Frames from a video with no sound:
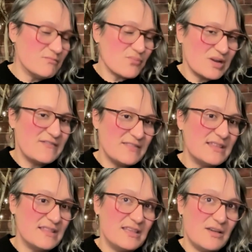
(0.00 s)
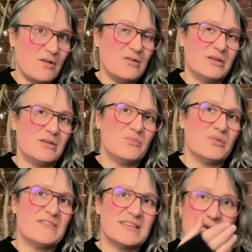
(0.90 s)
the
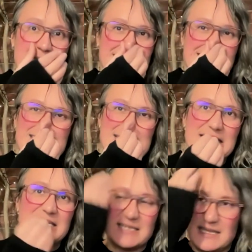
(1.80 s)
previous house did.